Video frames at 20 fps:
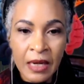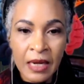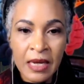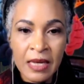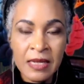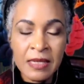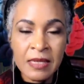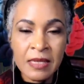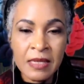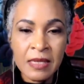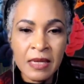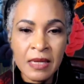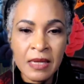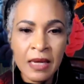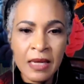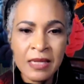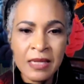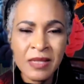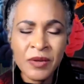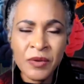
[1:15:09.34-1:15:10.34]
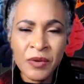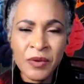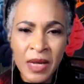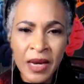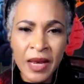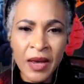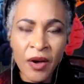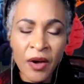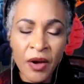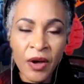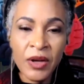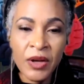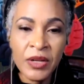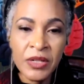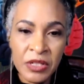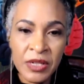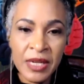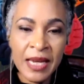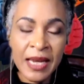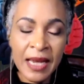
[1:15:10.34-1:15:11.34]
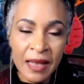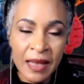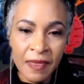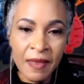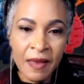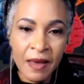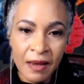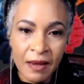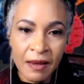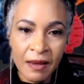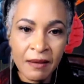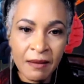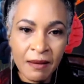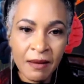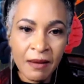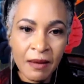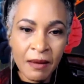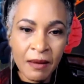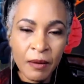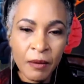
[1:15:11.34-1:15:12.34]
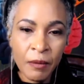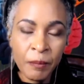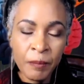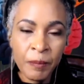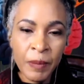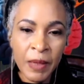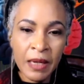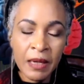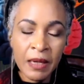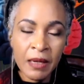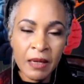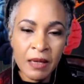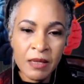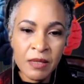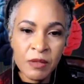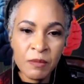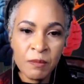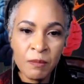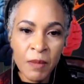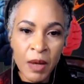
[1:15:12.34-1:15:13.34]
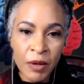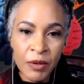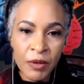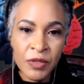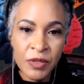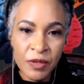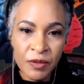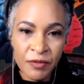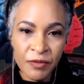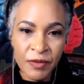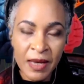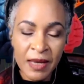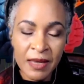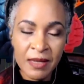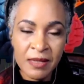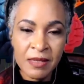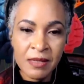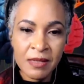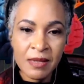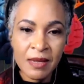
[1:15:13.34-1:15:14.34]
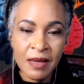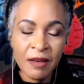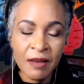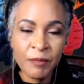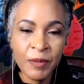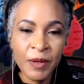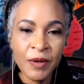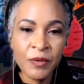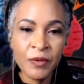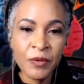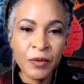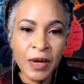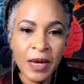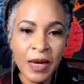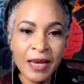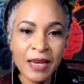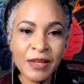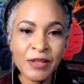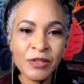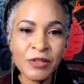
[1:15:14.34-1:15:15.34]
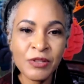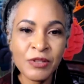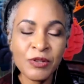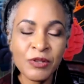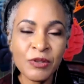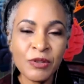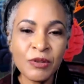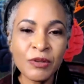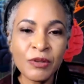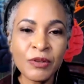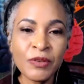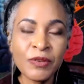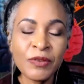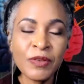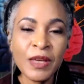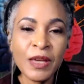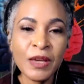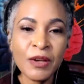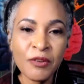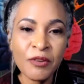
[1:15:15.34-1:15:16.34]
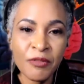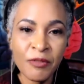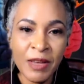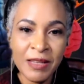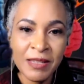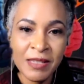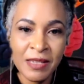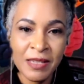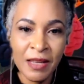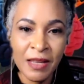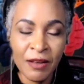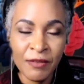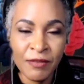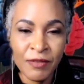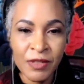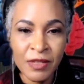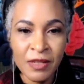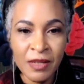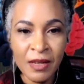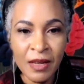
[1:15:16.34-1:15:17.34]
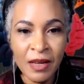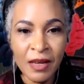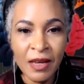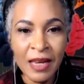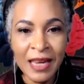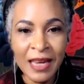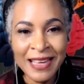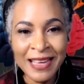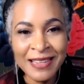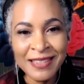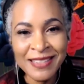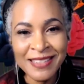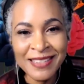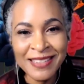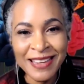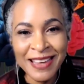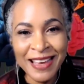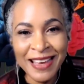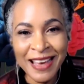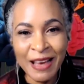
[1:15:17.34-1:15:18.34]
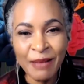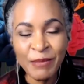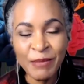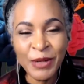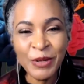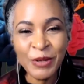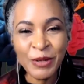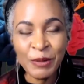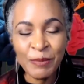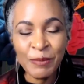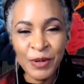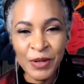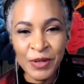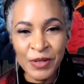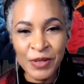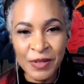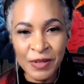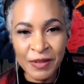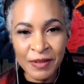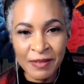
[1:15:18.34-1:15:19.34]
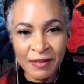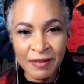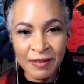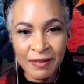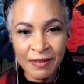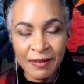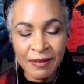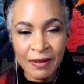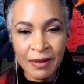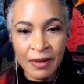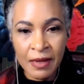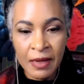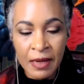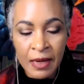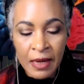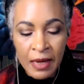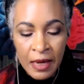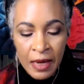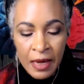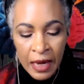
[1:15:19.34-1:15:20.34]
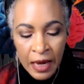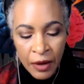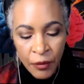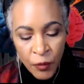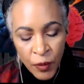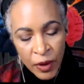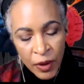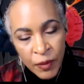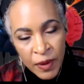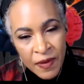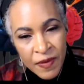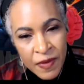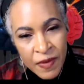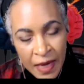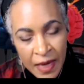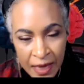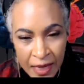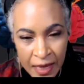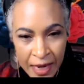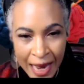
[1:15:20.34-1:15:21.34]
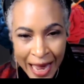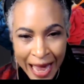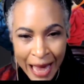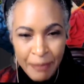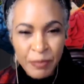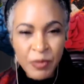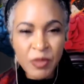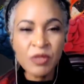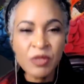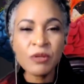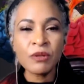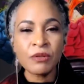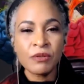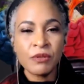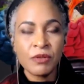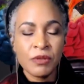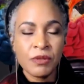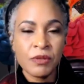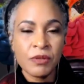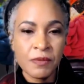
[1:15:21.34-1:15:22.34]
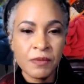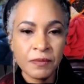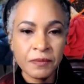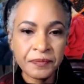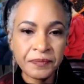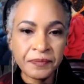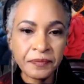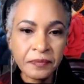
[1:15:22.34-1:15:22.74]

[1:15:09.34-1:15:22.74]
it's really hard to get there, because most of us have been raised to think of ourselves as, I'm a good person. And when we think in absolutes,